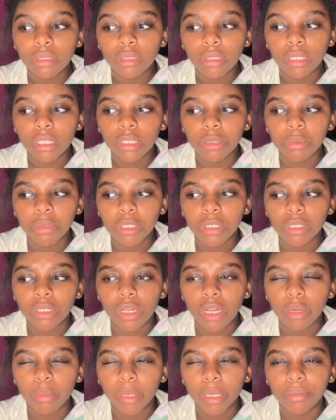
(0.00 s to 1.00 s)
I guess we can
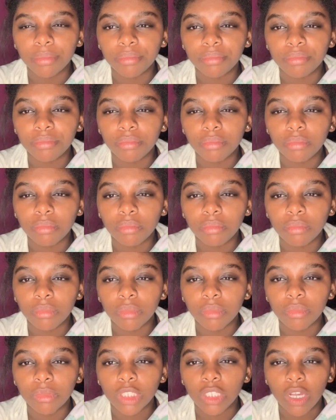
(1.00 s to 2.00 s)
talk about
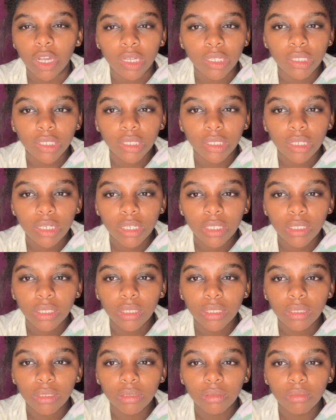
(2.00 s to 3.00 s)

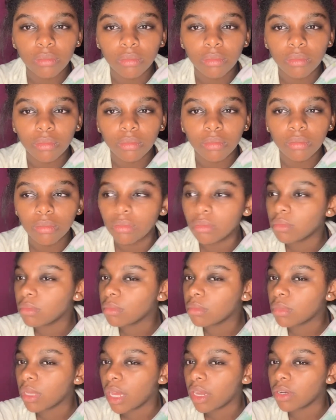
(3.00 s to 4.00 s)
toxicness.
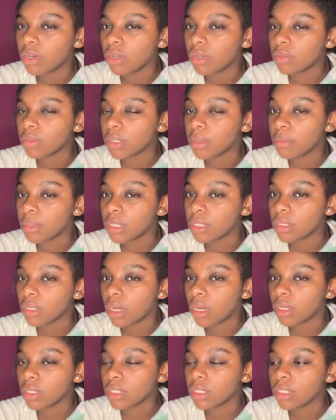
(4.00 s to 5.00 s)
How to know if somebody's
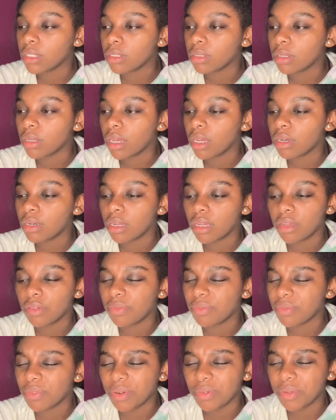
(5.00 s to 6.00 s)
toxic. I
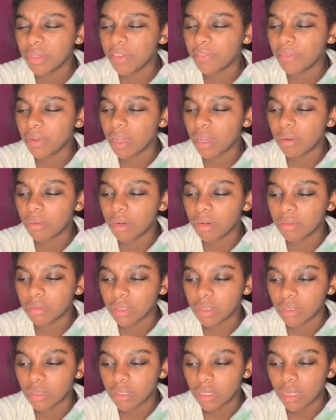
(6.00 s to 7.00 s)
really forgot what I was
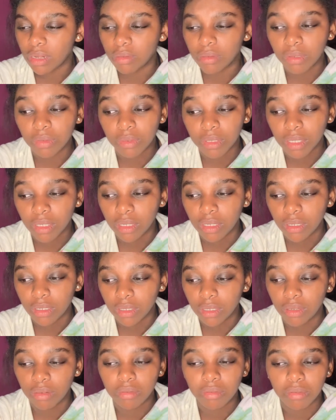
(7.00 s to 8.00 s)
gonna say, and it was really good
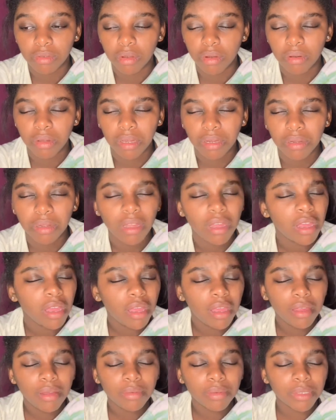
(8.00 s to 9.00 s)
too. It was
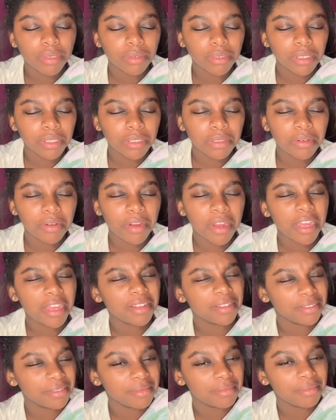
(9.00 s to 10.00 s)
going so great.
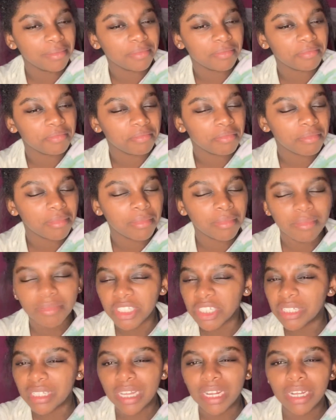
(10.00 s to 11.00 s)

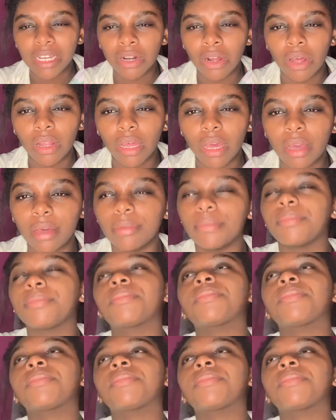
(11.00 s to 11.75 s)
Just letting it all out.